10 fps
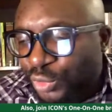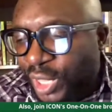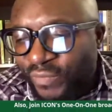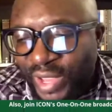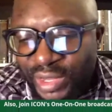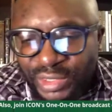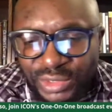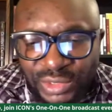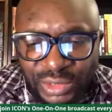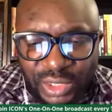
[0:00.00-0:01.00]
end the
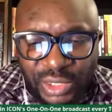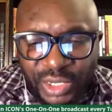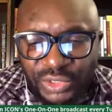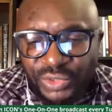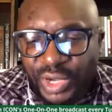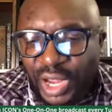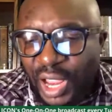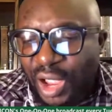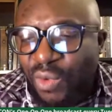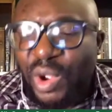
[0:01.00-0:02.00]
violence in Nigeria,
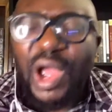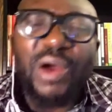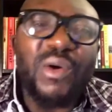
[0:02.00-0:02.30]
how